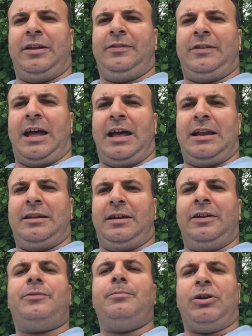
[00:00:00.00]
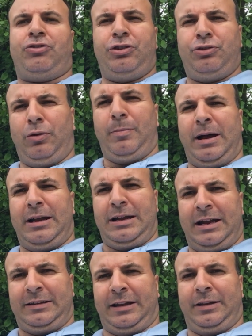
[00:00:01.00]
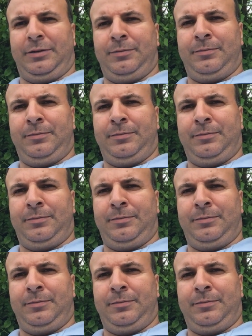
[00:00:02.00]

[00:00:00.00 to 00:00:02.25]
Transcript: is that it's much ado about nothing.